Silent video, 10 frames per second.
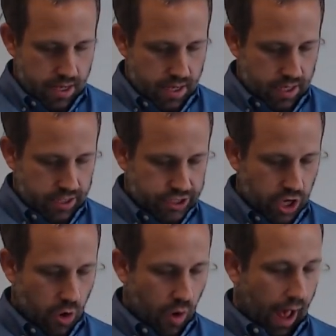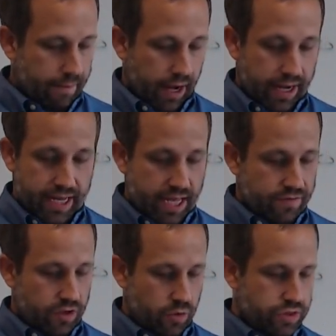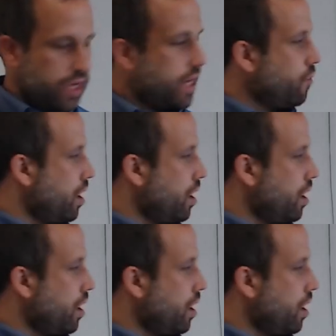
So I'm not going to give you the,